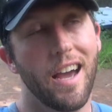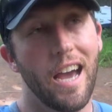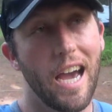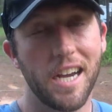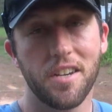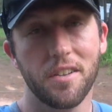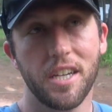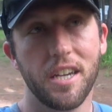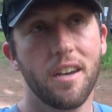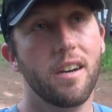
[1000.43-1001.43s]

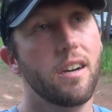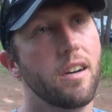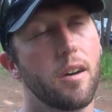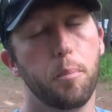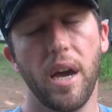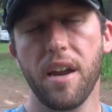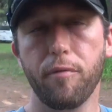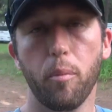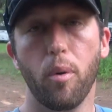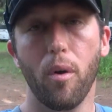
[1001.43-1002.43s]
actually,
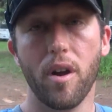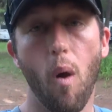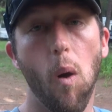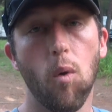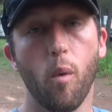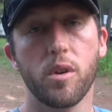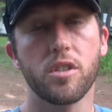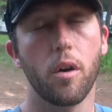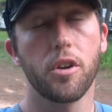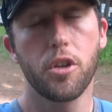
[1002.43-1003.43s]
painful point, we
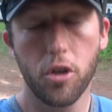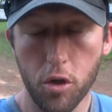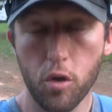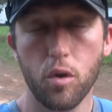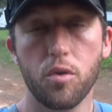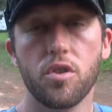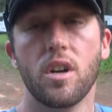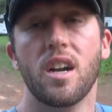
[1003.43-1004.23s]
saw a huge